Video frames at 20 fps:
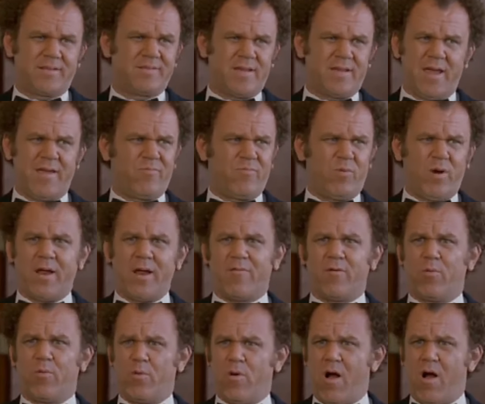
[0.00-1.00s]
Dave, whatever.
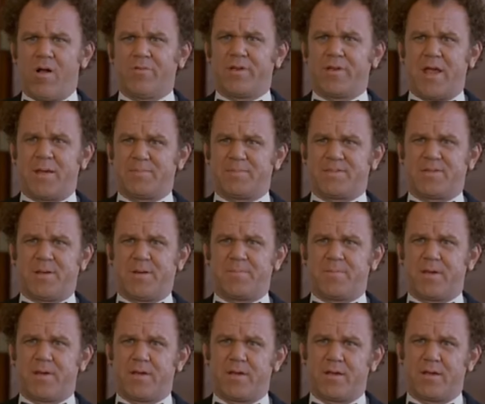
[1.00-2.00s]
We're all named
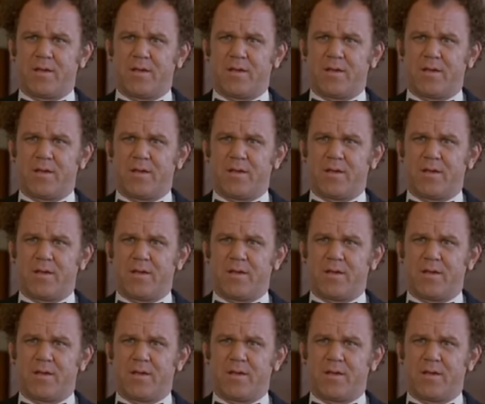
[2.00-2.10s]
something.